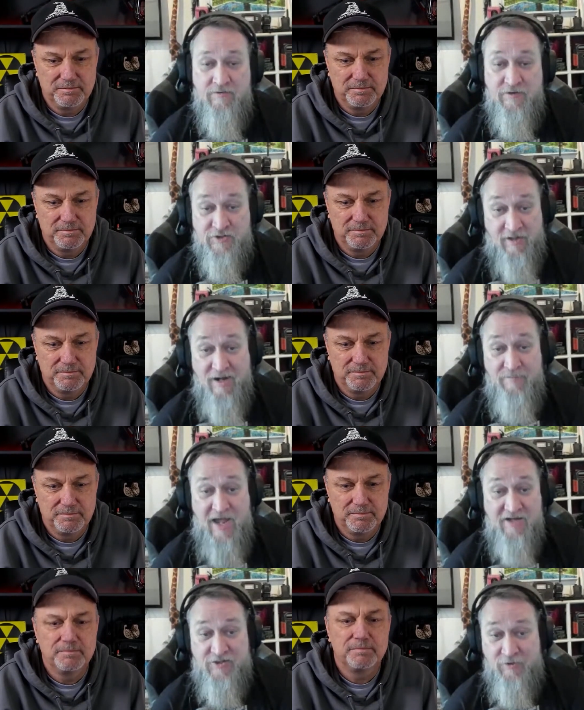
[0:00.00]
Speaker 1: There's a lot
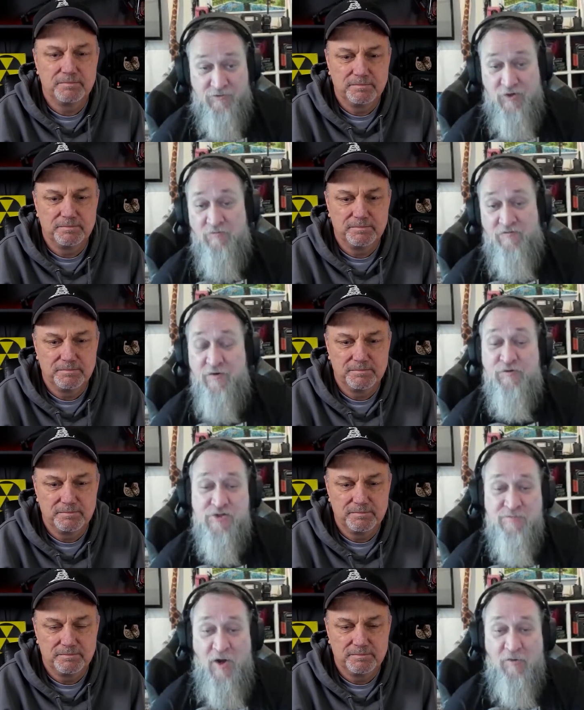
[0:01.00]
of masks that don't
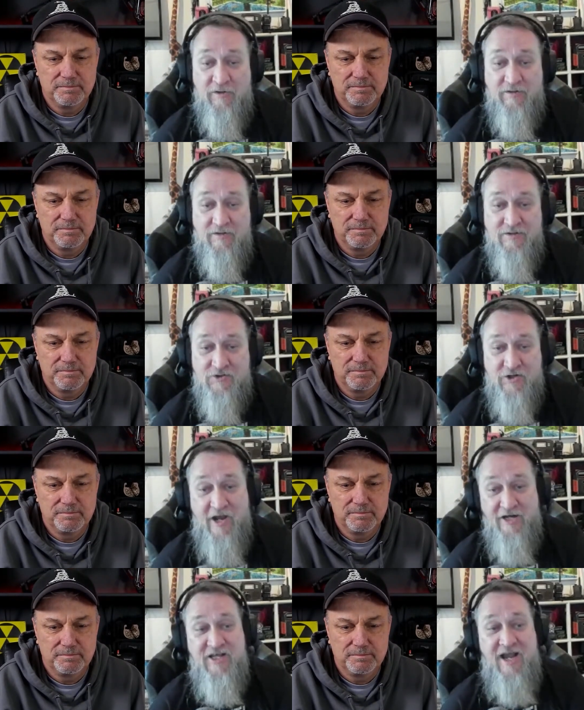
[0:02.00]
filter smoke. So
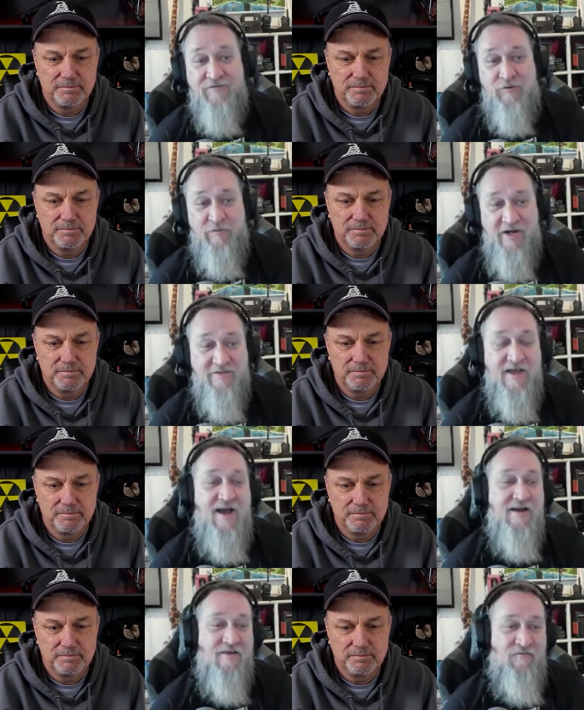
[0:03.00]
you actually have to read
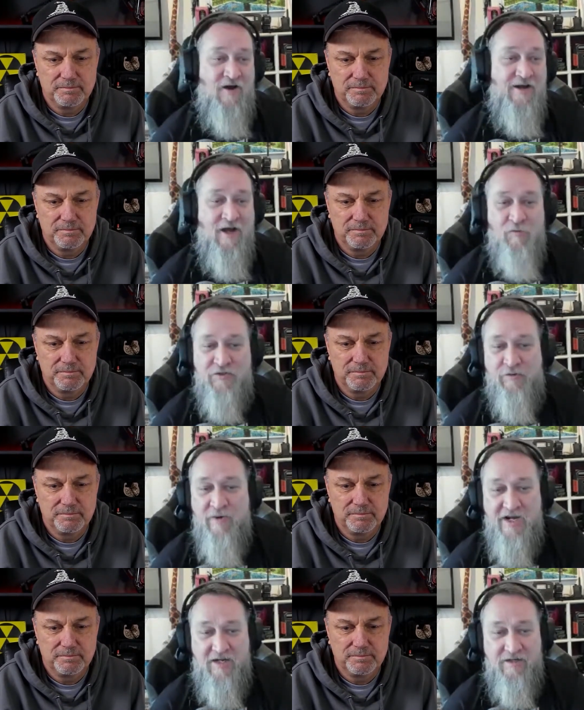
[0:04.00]
that and find out what the
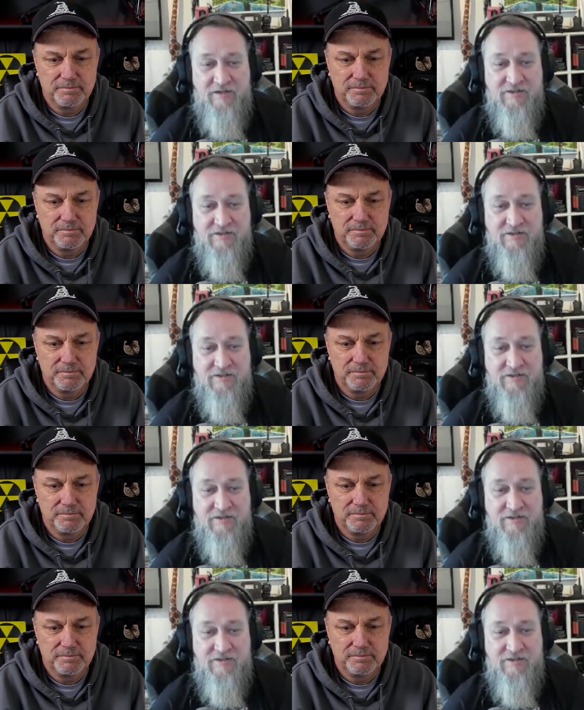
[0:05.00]
rating